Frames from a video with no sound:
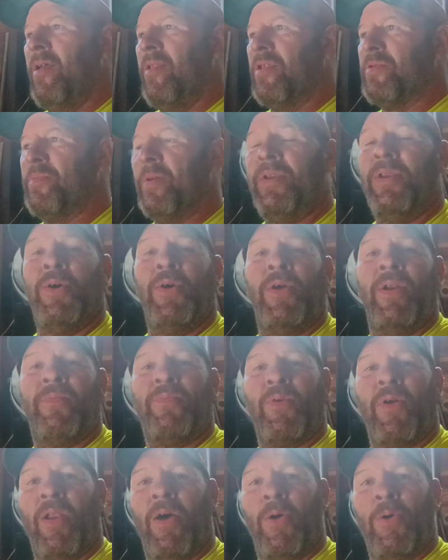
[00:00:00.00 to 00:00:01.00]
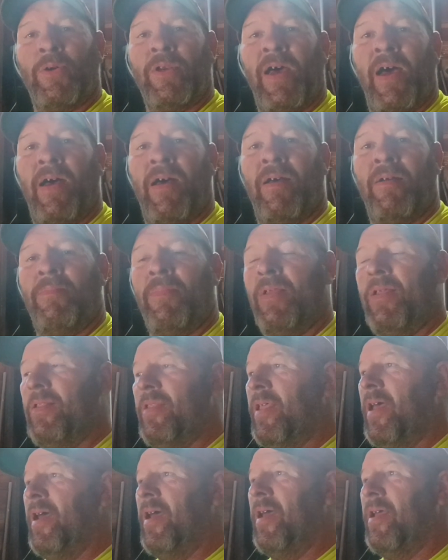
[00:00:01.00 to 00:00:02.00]
that's been doing it for a long time
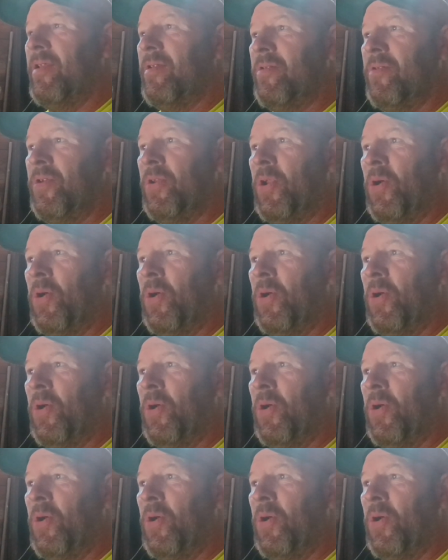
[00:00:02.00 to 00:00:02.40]
that,